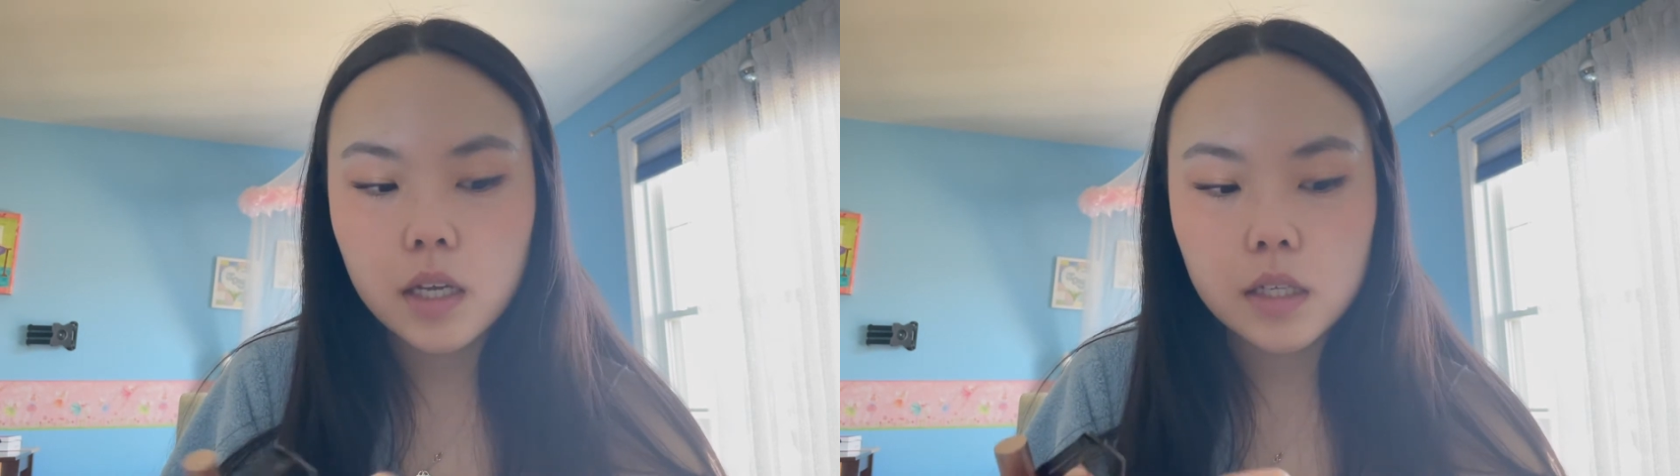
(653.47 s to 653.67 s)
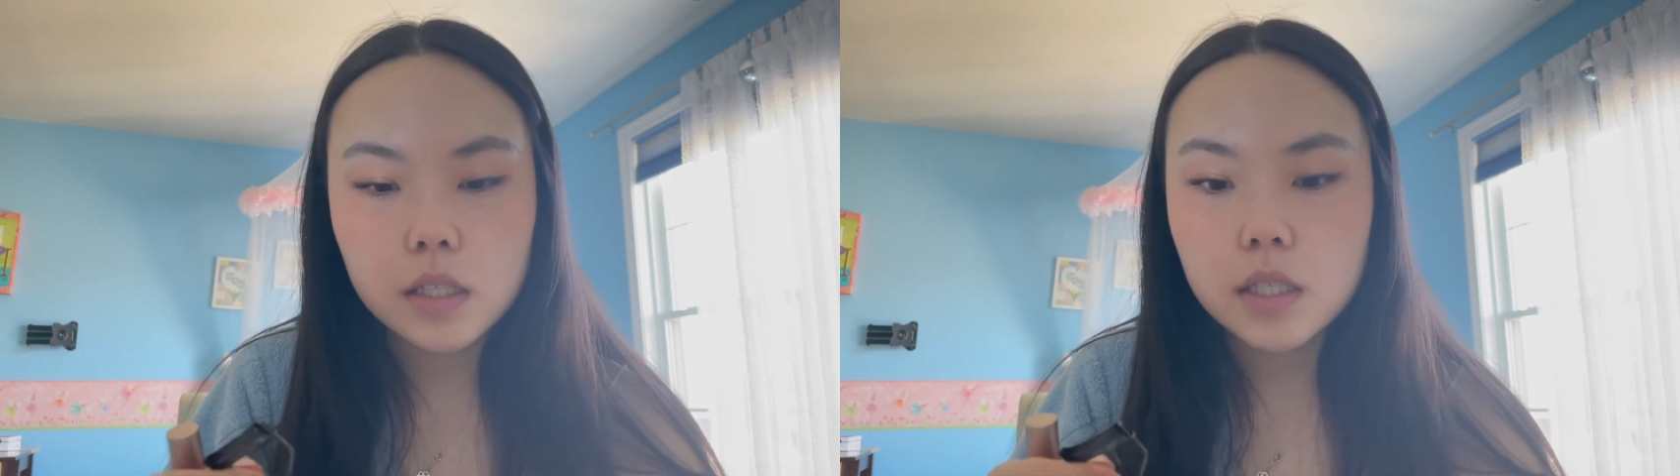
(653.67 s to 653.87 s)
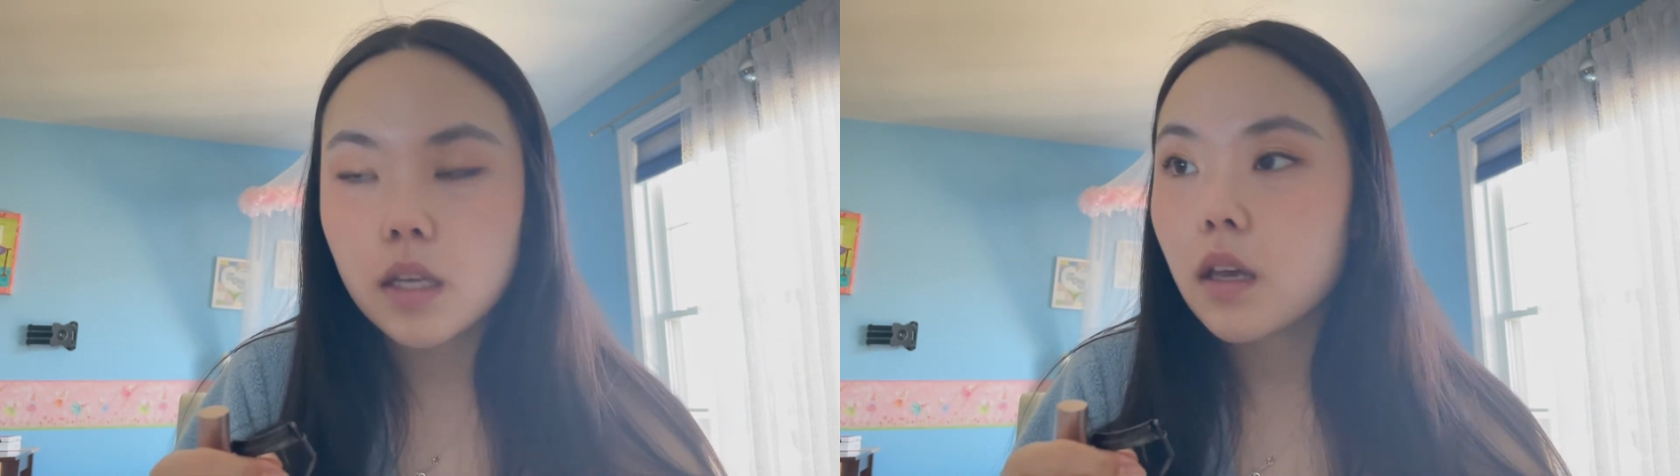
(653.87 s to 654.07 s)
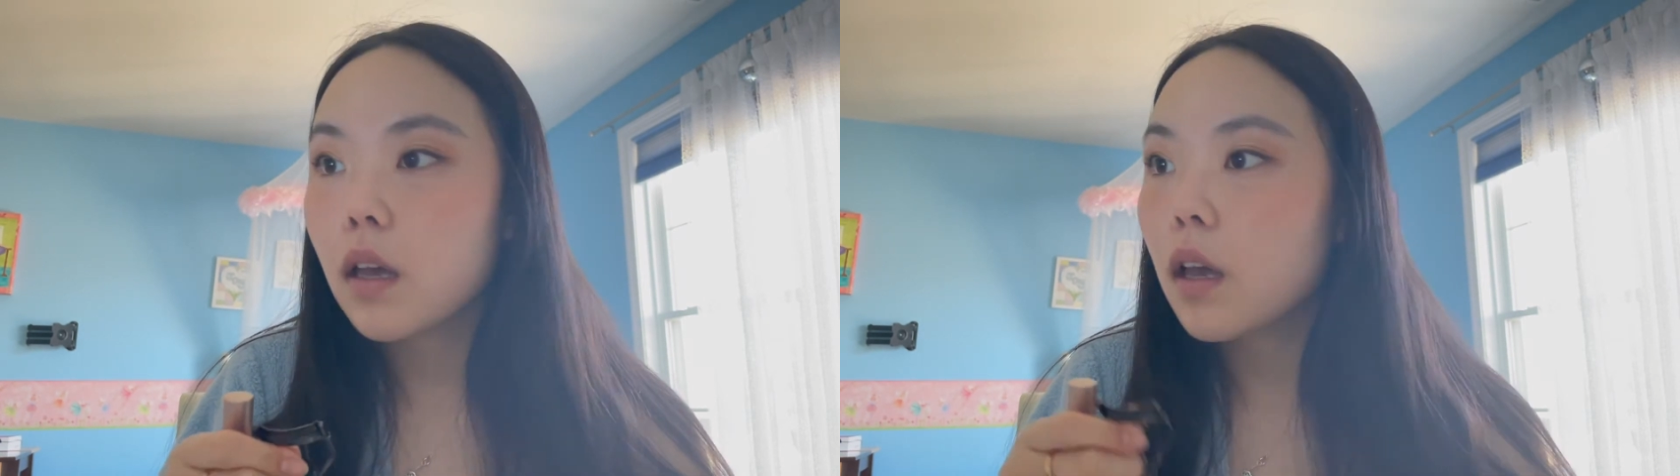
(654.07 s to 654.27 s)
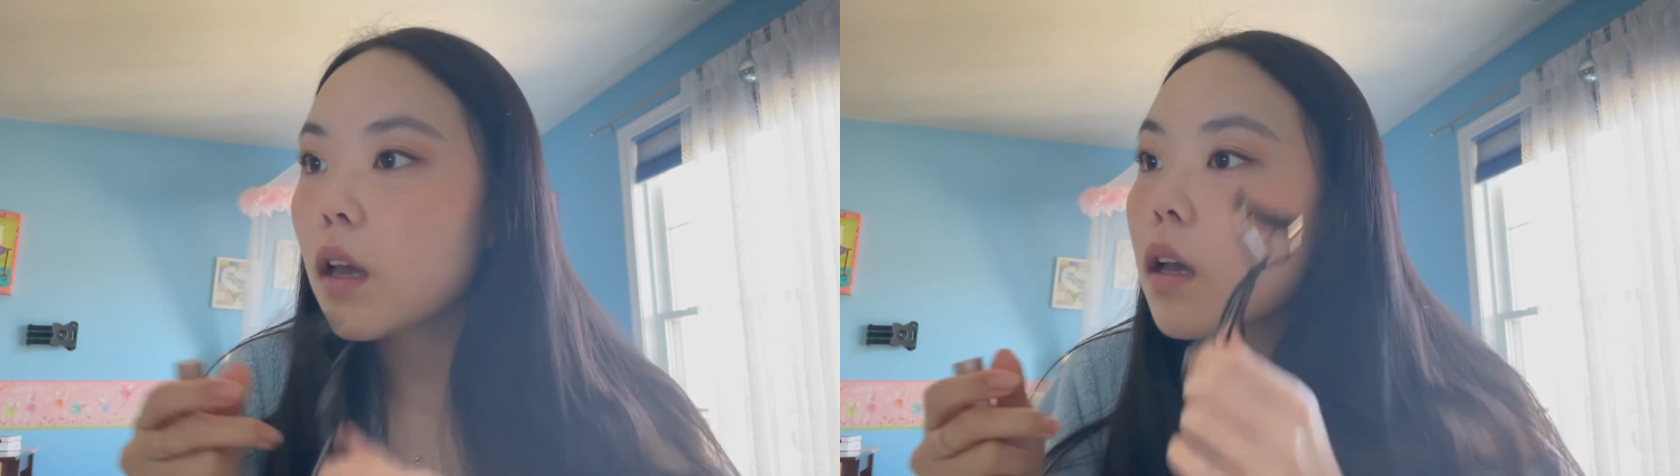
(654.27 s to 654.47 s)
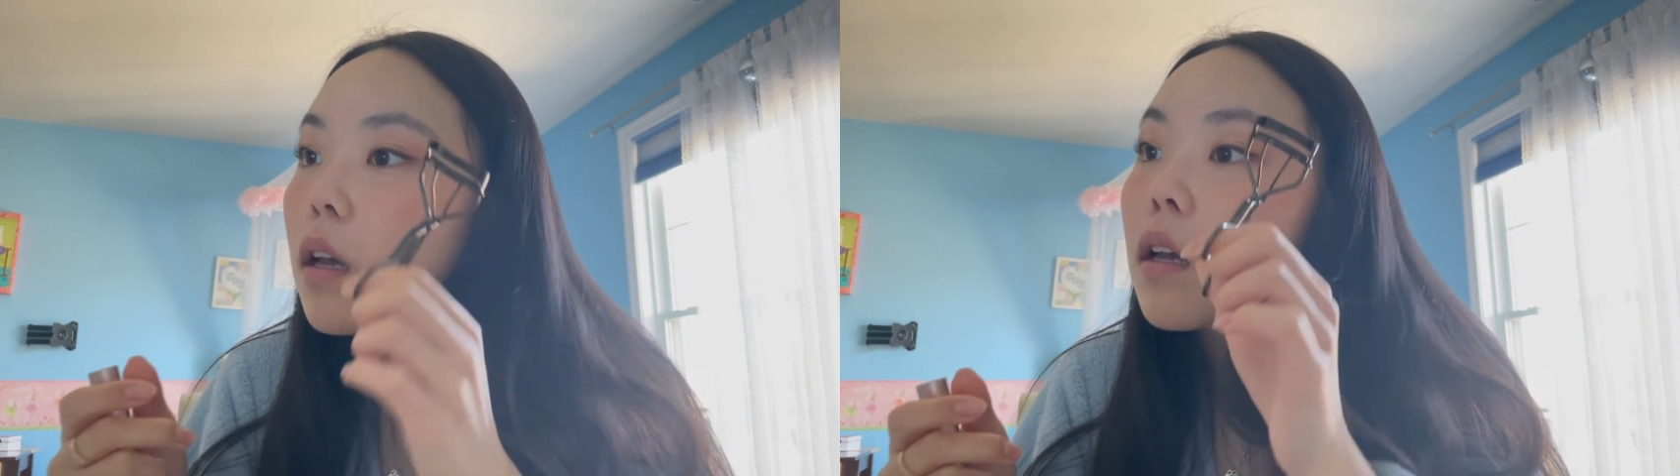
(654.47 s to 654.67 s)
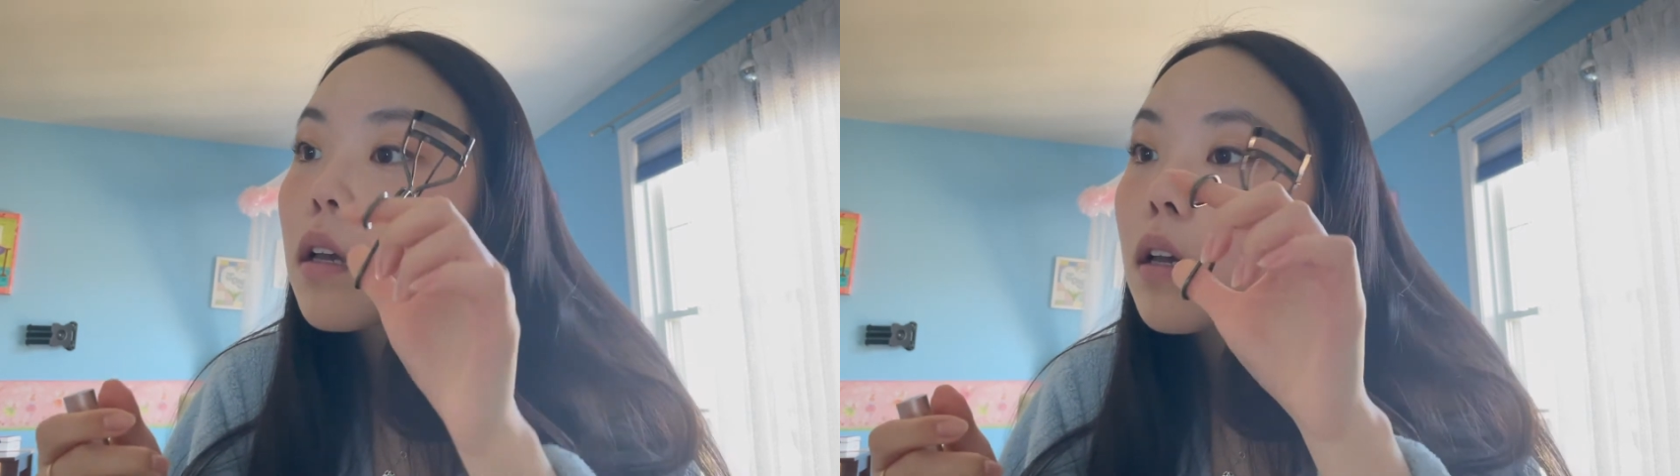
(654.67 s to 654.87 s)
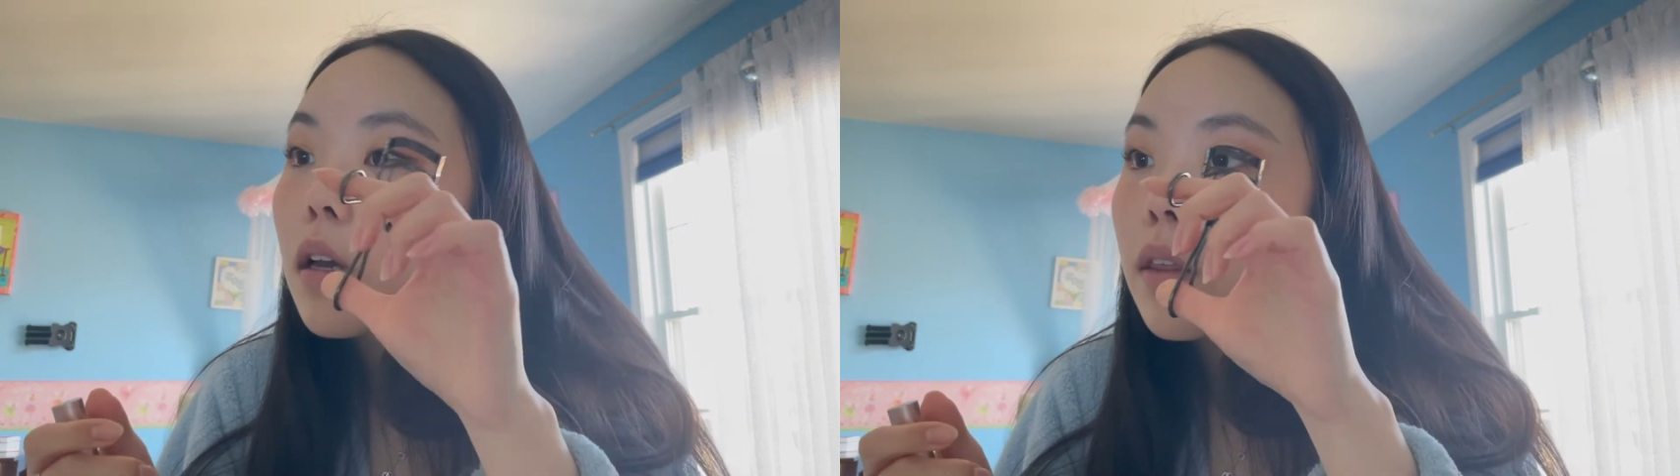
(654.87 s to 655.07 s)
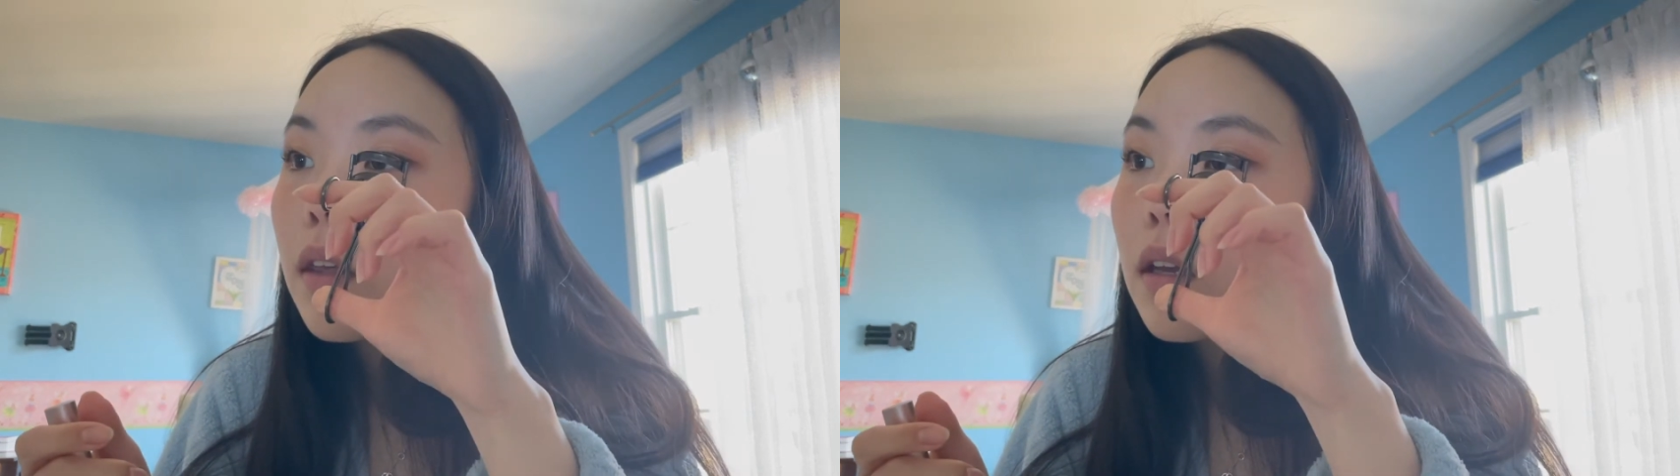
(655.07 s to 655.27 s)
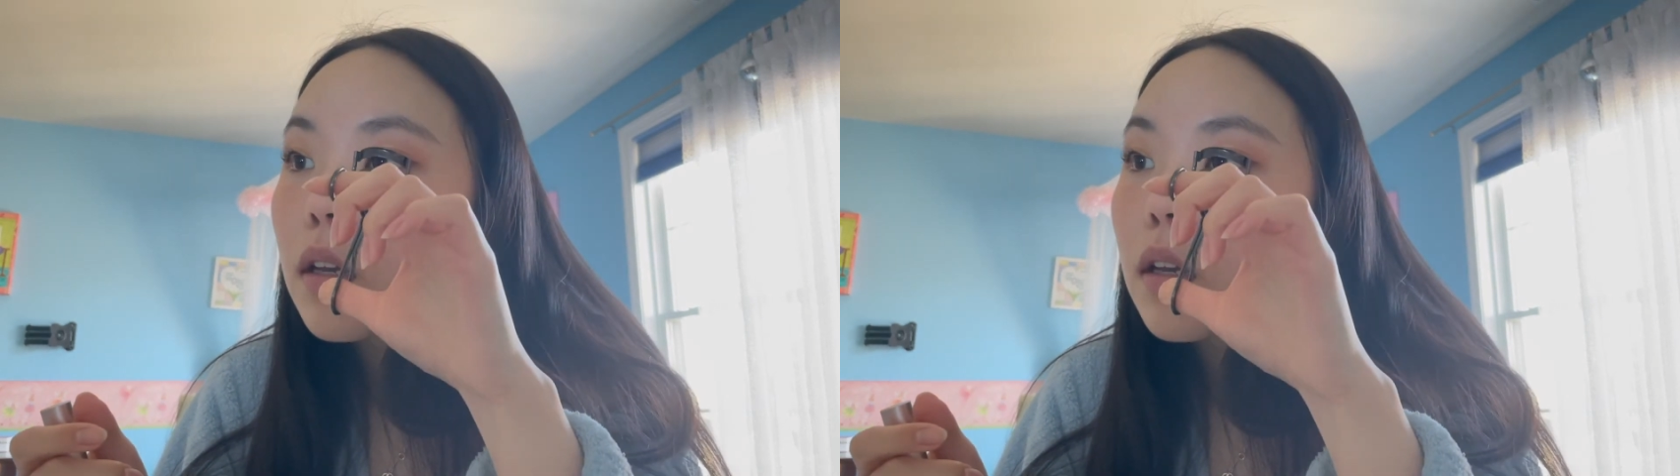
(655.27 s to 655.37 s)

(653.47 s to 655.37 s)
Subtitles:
because I think